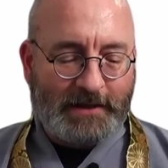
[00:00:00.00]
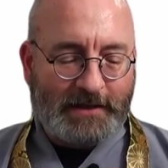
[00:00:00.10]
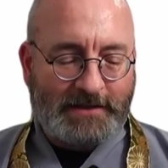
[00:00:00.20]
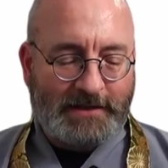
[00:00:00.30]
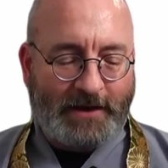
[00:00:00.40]

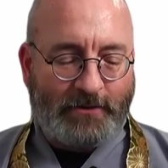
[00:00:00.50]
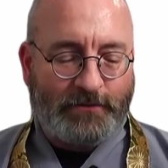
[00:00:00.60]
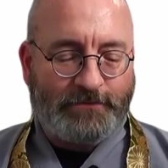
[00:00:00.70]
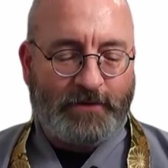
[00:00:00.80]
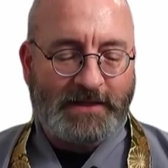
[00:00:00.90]
is like
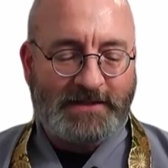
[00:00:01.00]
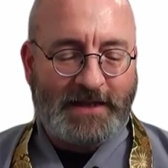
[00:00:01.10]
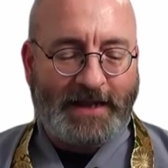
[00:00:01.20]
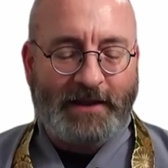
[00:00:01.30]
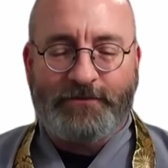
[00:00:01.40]

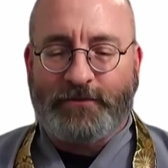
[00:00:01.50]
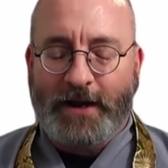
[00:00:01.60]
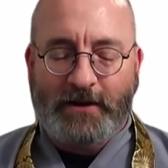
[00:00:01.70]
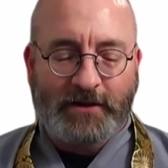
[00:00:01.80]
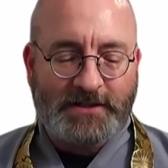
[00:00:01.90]
a
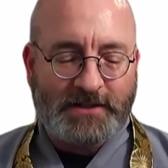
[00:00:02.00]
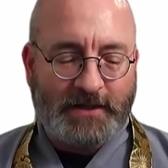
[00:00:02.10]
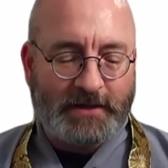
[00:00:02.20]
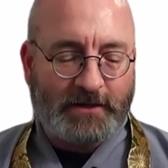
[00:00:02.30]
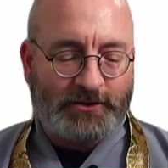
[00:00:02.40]
fragrance
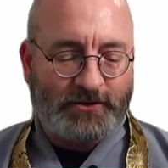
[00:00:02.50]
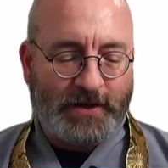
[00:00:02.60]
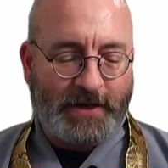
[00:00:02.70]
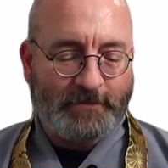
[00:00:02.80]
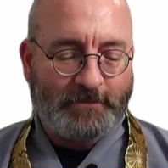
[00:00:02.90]
in a
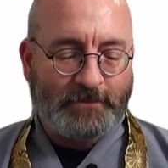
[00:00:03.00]
tree.